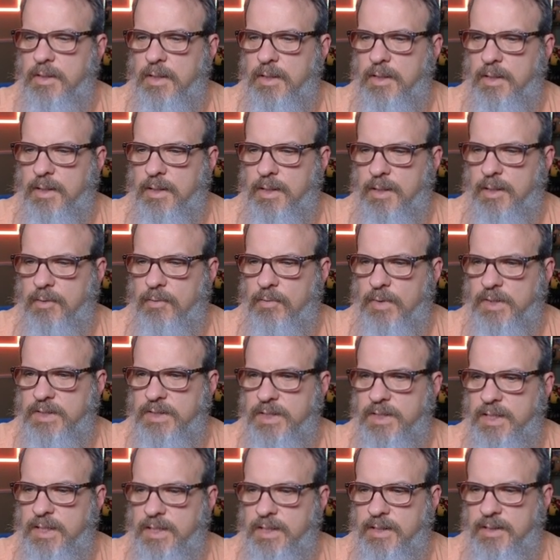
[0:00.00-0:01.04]
once
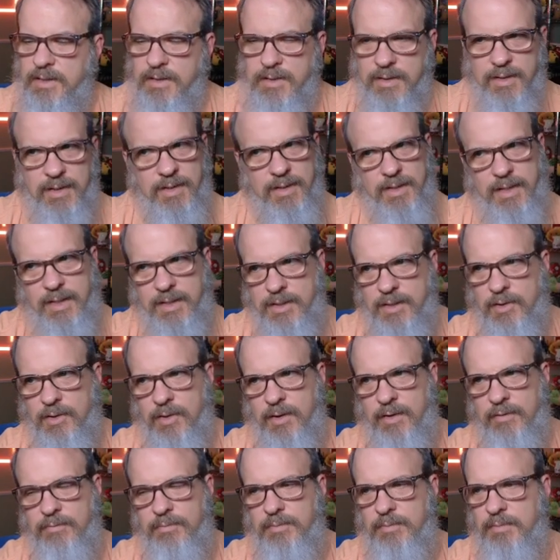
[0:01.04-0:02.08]
again, I know
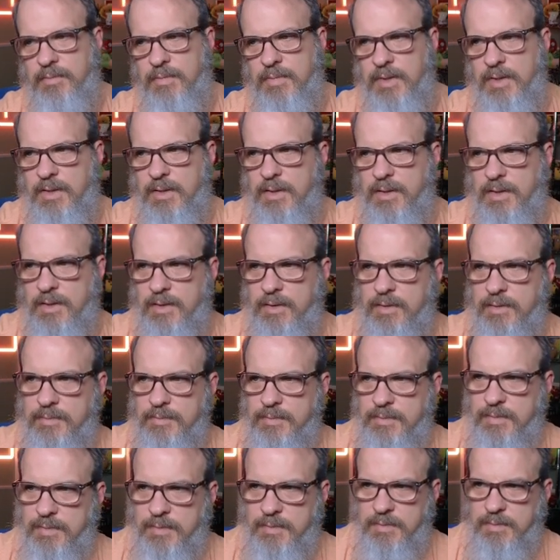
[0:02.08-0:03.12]
I've
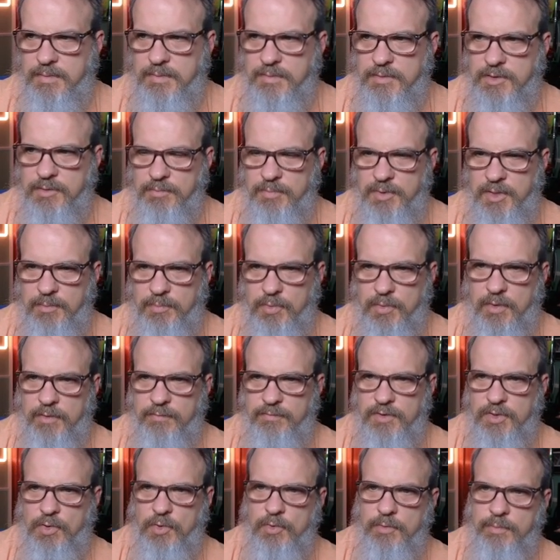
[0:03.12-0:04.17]
some people have
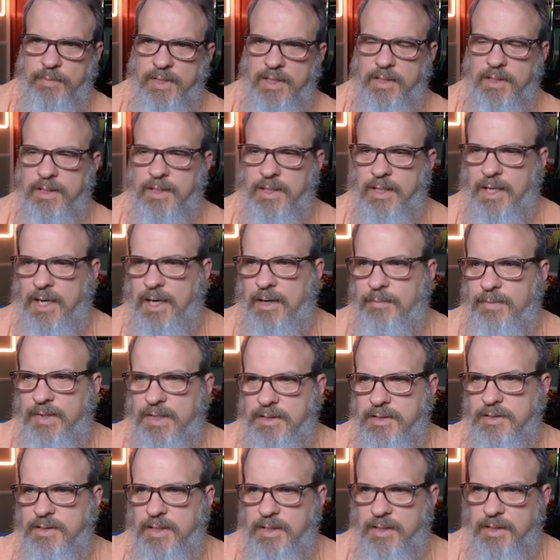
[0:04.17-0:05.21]
told me in the
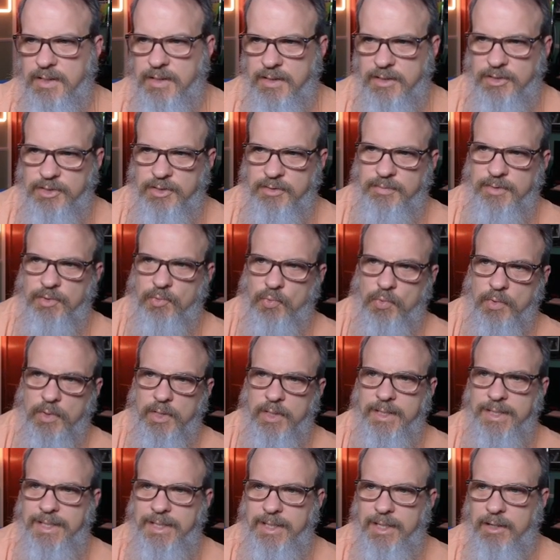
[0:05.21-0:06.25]
comments that you should be
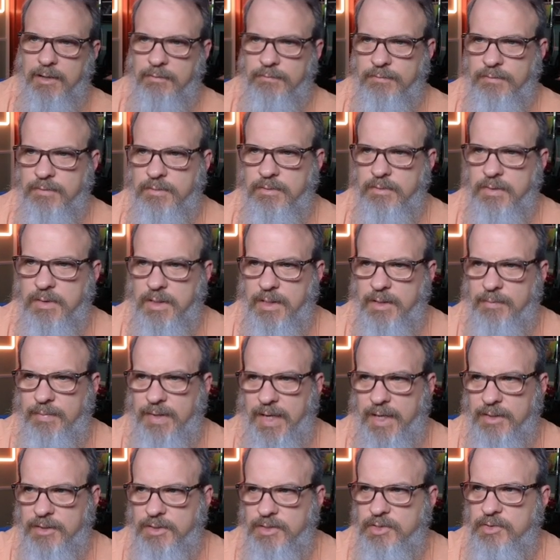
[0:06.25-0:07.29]
really careful
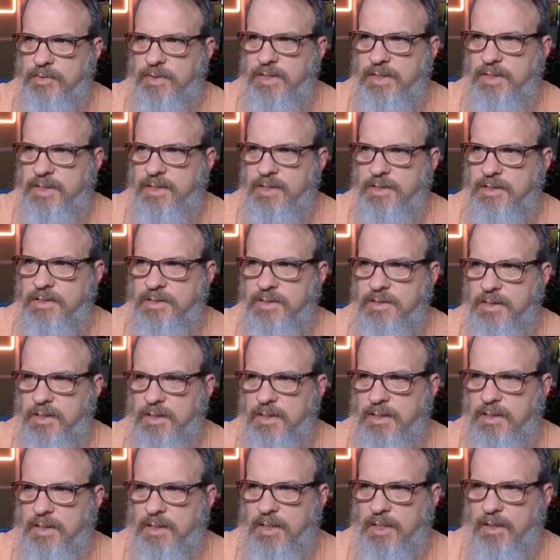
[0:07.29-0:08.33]
about doing this
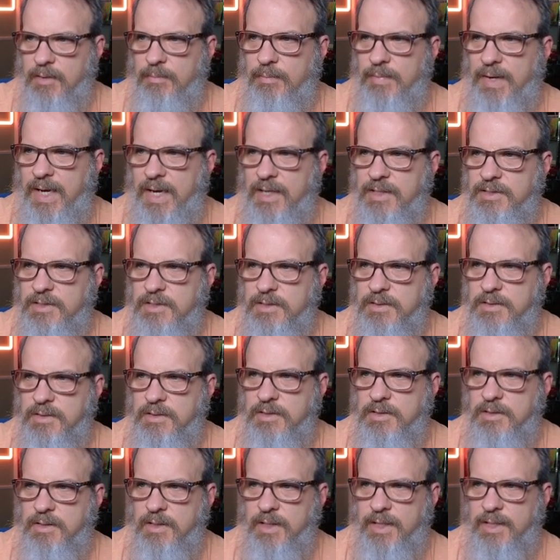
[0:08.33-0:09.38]
mass
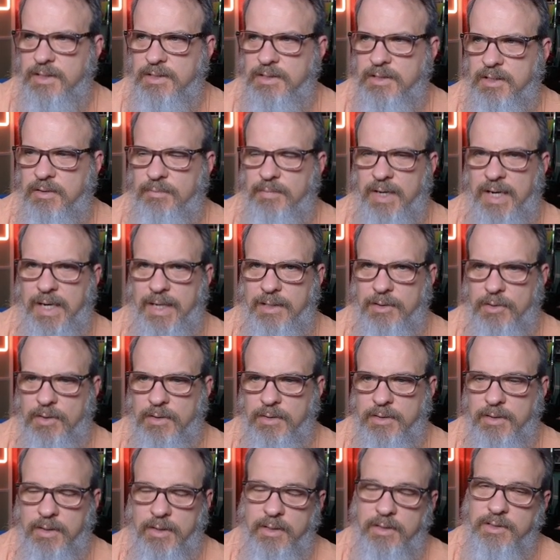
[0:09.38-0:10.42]
select combine all
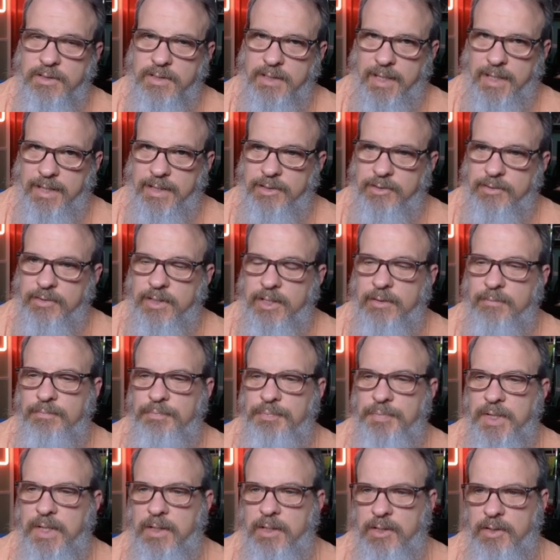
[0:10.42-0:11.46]
cards, and I agree.
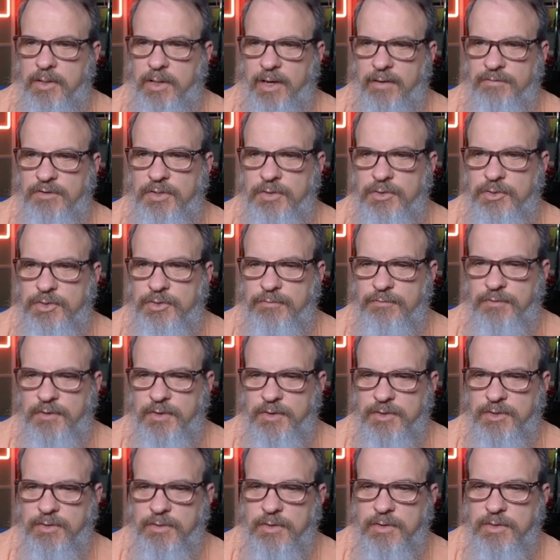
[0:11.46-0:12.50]
You have to use your
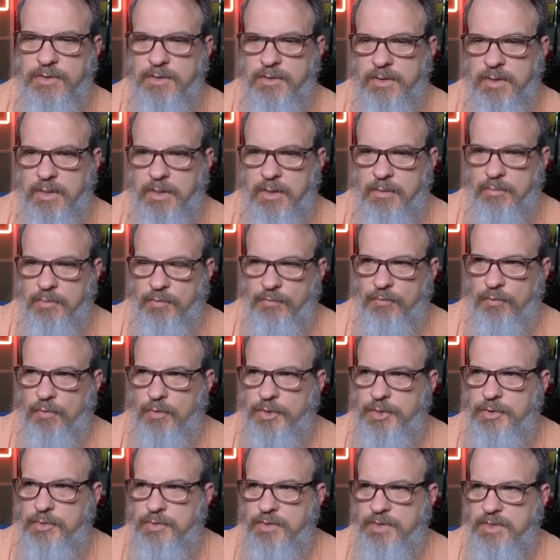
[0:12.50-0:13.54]
filters. Before
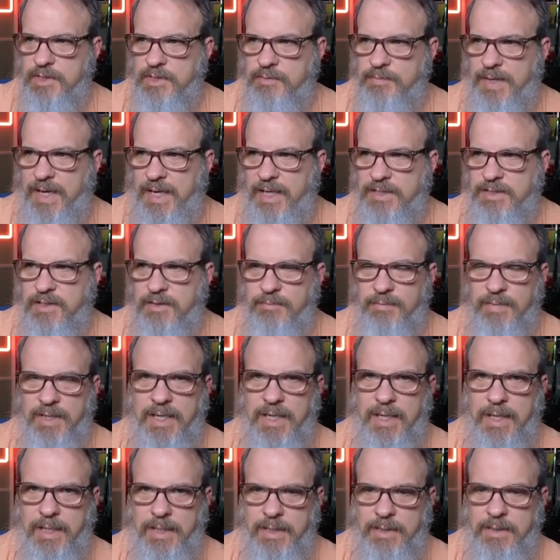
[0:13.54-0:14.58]
you use this mass
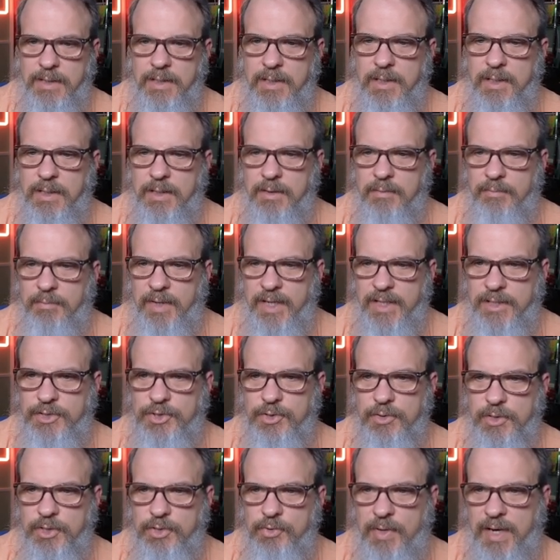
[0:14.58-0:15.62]
combine, make
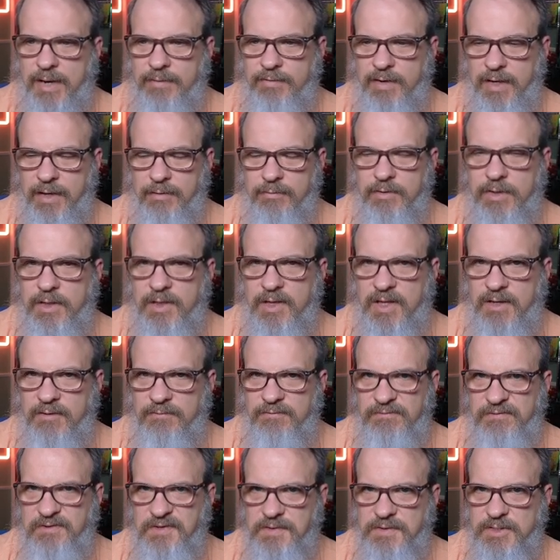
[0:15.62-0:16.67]
sure you have everything
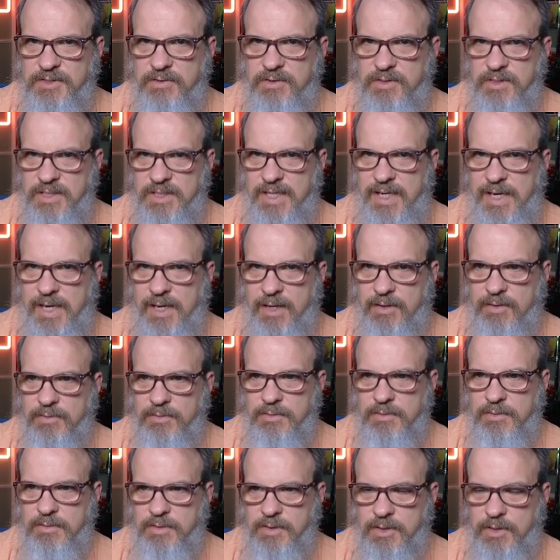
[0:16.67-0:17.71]
filtered
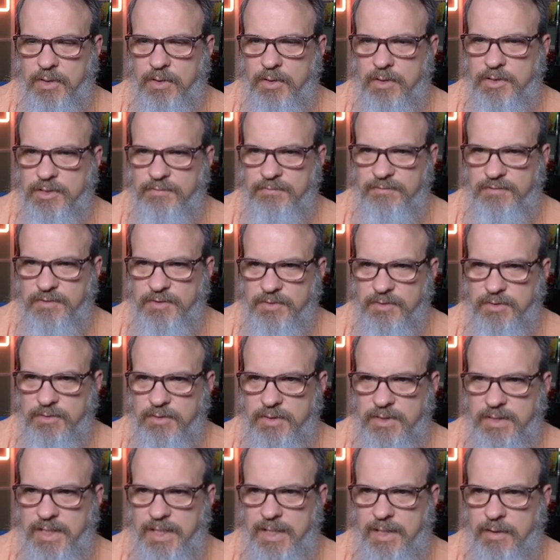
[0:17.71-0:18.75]
down, the cards
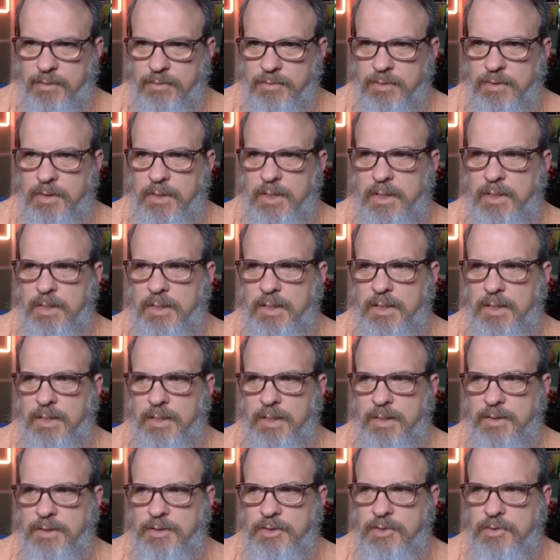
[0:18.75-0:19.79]
filtered down
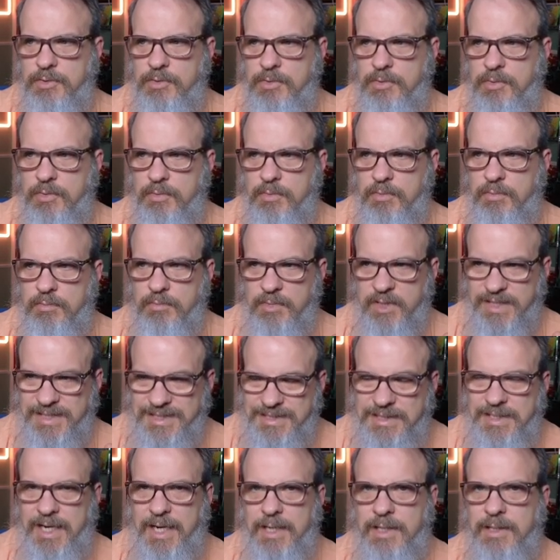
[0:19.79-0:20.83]
to
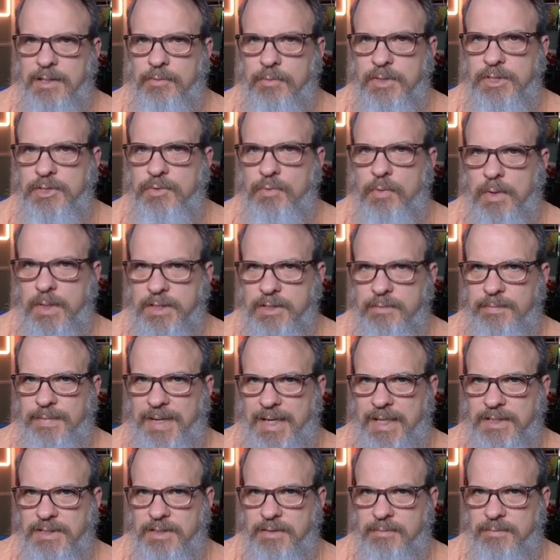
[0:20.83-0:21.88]
exactly what you want to
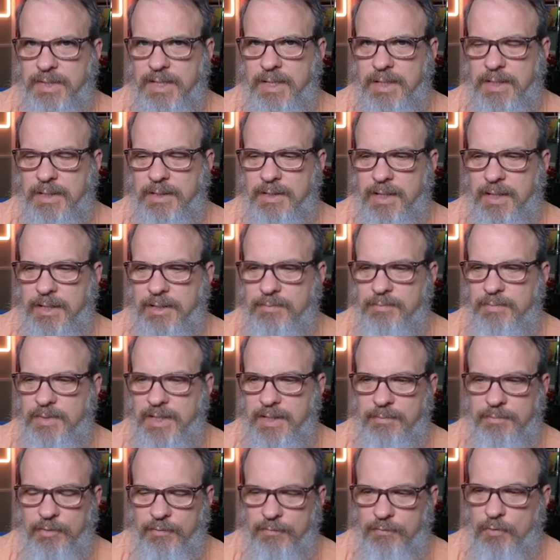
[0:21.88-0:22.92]
mass combine. Like
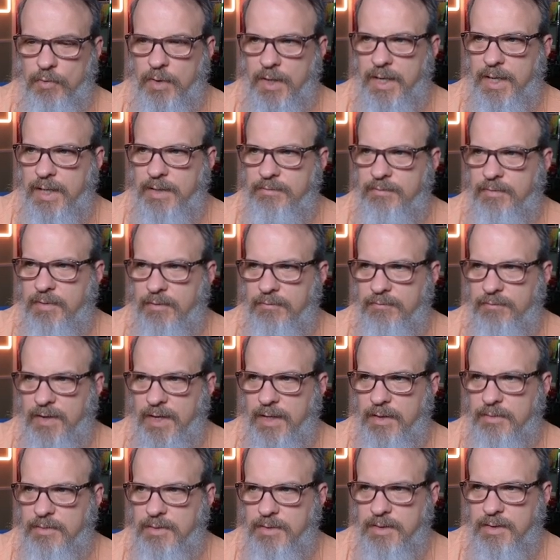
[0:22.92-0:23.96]
me, before I
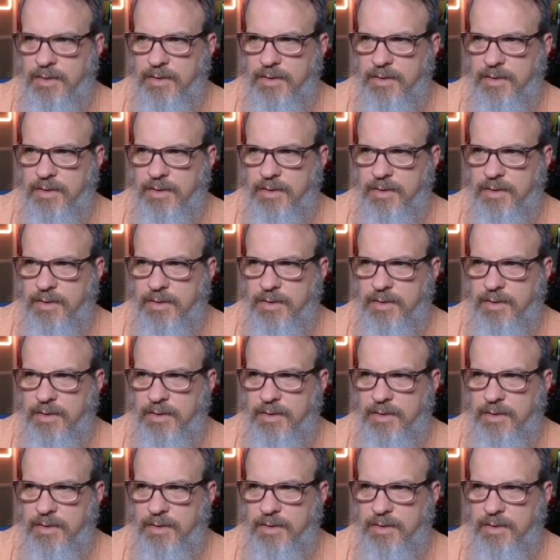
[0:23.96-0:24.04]
found,